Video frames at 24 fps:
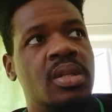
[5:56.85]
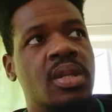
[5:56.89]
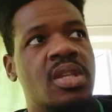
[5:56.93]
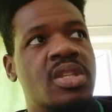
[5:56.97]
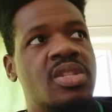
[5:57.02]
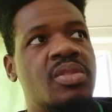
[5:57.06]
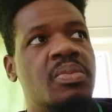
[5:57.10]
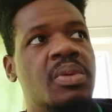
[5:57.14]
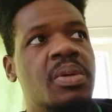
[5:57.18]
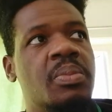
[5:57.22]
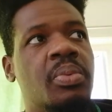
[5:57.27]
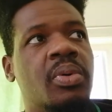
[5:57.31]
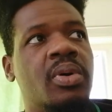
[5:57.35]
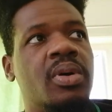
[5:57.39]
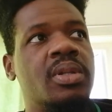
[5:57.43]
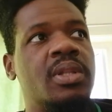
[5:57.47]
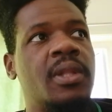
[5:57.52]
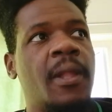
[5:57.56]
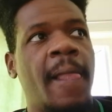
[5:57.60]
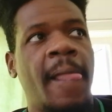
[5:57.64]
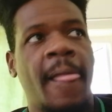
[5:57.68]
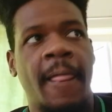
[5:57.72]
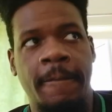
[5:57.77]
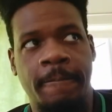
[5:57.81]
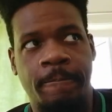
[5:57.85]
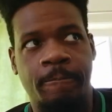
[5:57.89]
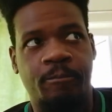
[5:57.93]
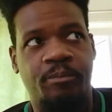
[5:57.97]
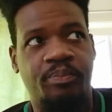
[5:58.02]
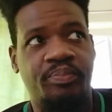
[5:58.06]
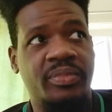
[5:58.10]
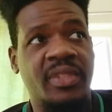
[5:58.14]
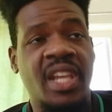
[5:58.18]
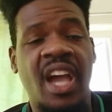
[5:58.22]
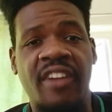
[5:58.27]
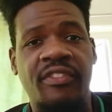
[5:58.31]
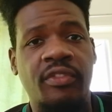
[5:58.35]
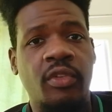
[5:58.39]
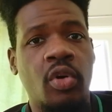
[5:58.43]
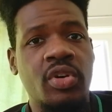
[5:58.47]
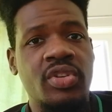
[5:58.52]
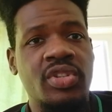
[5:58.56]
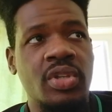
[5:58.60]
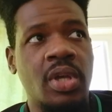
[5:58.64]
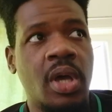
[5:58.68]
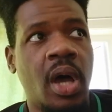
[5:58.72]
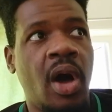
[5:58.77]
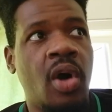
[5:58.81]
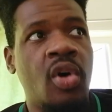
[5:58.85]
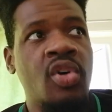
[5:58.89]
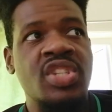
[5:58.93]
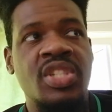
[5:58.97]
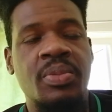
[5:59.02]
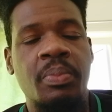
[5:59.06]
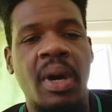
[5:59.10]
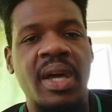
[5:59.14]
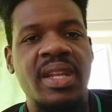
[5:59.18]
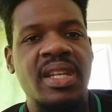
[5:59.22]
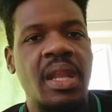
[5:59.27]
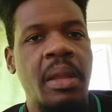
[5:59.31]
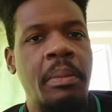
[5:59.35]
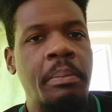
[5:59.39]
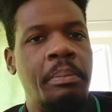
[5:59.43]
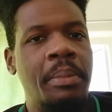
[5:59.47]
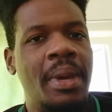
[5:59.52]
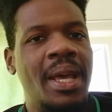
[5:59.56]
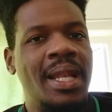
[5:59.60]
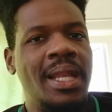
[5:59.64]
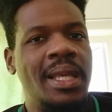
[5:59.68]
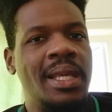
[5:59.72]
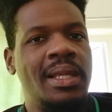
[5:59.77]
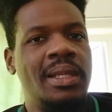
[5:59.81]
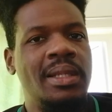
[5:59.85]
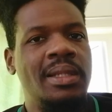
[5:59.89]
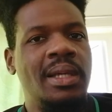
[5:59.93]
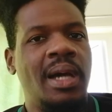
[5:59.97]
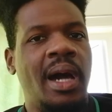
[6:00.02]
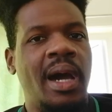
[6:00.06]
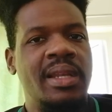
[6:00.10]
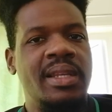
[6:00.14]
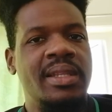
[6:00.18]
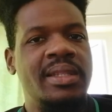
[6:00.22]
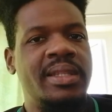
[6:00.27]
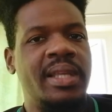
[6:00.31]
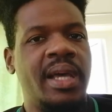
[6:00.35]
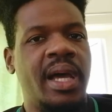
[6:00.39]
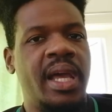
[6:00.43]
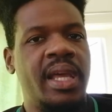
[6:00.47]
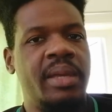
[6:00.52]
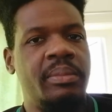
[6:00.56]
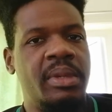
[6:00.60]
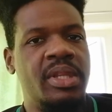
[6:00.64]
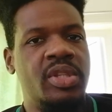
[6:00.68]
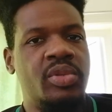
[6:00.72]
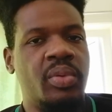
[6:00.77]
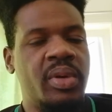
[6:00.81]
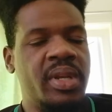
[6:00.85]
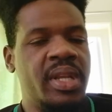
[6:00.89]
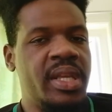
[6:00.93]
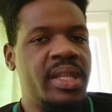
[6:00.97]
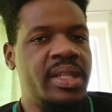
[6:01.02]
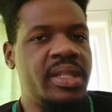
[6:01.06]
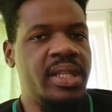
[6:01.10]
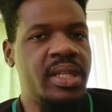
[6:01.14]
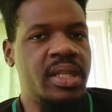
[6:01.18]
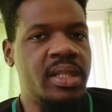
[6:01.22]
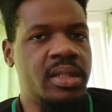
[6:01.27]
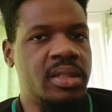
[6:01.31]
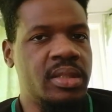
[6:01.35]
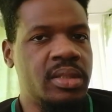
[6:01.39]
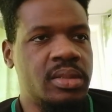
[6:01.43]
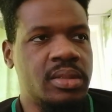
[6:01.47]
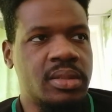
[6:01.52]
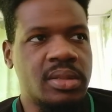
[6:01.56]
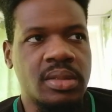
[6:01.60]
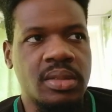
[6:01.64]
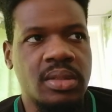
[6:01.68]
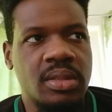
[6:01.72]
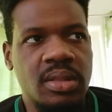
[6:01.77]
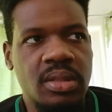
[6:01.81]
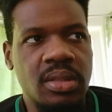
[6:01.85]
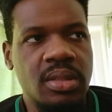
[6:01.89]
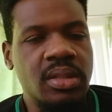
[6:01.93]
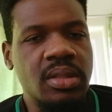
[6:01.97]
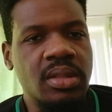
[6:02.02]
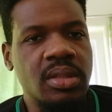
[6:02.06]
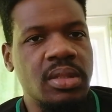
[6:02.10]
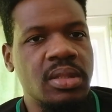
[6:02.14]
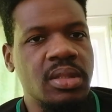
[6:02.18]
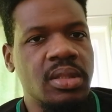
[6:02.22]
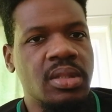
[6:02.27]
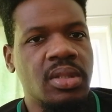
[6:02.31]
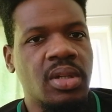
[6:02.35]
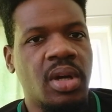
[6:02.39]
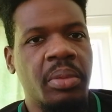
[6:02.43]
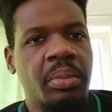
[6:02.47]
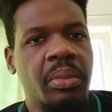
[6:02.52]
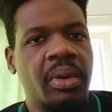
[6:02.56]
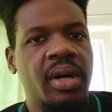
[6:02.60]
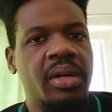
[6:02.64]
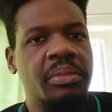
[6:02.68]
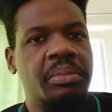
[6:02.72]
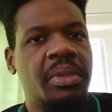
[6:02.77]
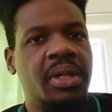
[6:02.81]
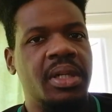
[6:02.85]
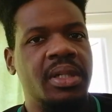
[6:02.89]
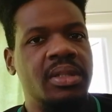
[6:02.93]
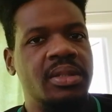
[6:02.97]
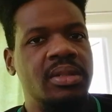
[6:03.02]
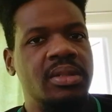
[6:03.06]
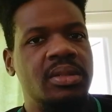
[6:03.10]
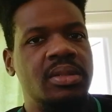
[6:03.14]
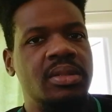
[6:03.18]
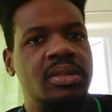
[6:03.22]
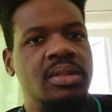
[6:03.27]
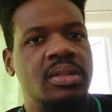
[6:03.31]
Is me, but you have Ousmane Dembele at the time in 2018. Come on, man.